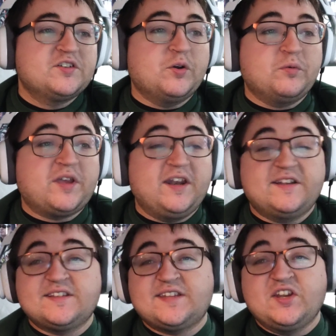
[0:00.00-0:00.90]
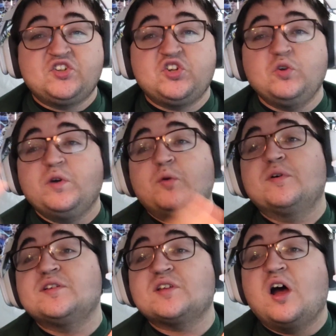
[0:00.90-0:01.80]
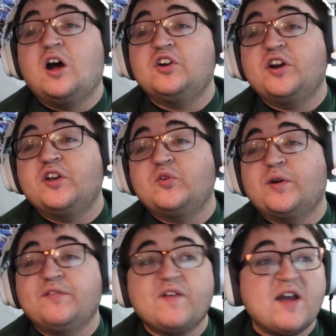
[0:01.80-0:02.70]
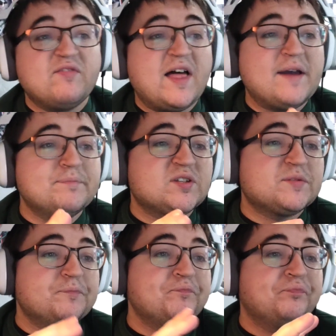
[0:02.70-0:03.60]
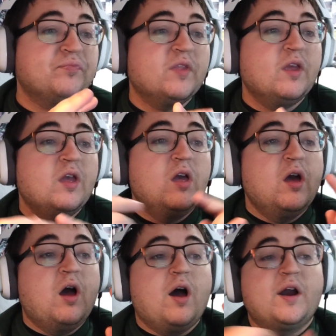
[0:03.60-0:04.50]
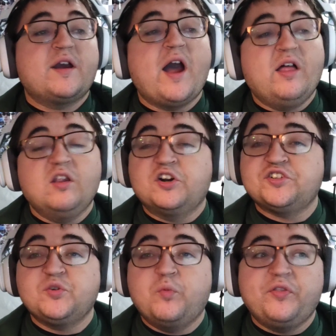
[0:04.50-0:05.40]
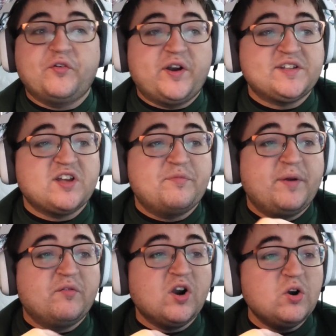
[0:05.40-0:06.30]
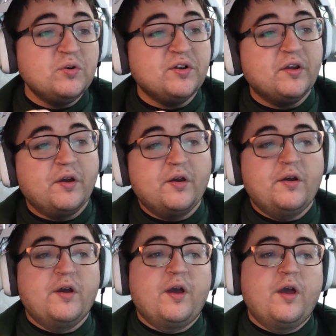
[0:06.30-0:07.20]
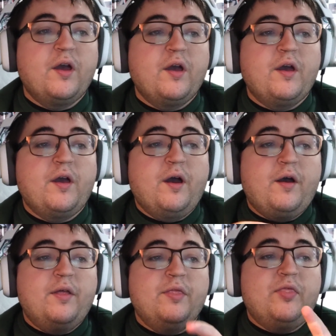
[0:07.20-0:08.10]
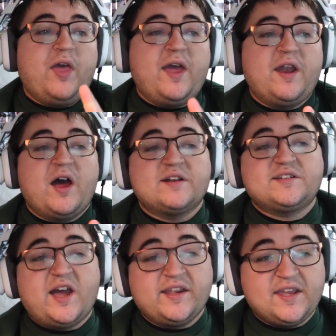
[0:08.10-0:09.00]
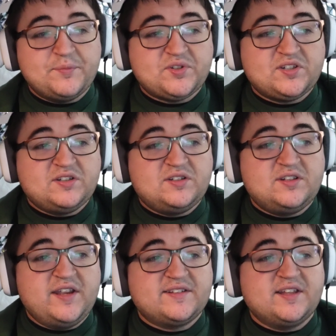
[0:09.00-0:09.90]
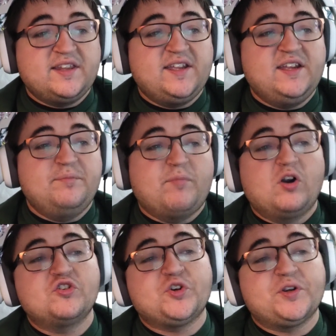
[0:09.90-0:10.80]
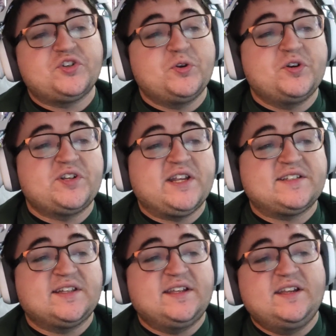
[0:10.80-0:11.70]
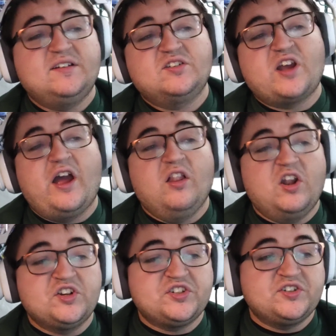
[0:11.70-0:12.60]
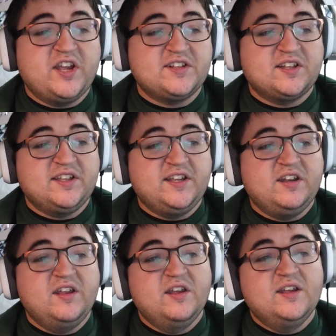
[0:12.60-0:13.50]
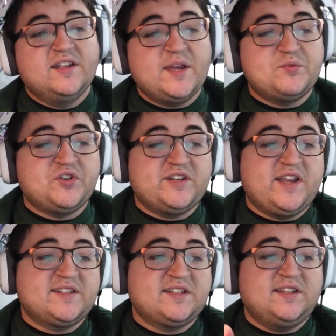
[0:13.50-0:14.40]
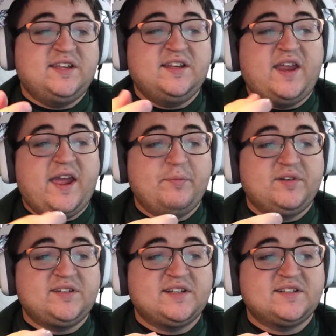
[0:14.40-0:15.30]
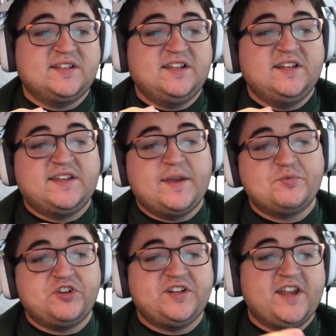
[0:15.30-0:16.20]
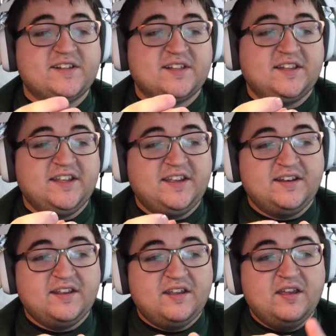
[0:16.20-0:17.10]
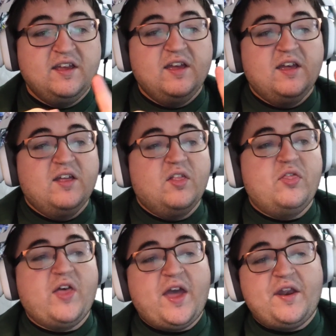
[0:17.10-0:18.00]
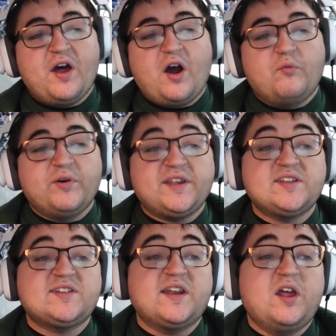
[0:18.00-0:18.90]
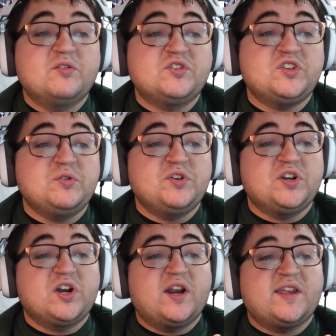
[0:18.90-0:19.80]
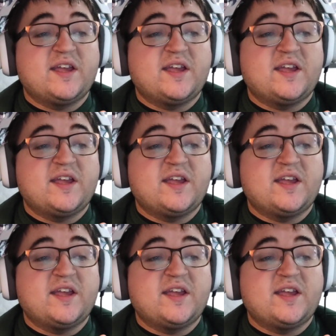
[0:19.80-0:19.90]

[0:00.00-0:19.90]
So getting to stage two, it was 125 laps. Uh, Kyle Larson won the race off pit road. Then uh, Ty Gibbs takes the lead. Martin Truex Jr. takes the lead. Kyle Larson takes the lead. Gibbs takes the lead. Hamlin takes the lead. Gibbs takes the lead. Then uh, Ricky Stenhouse Jr.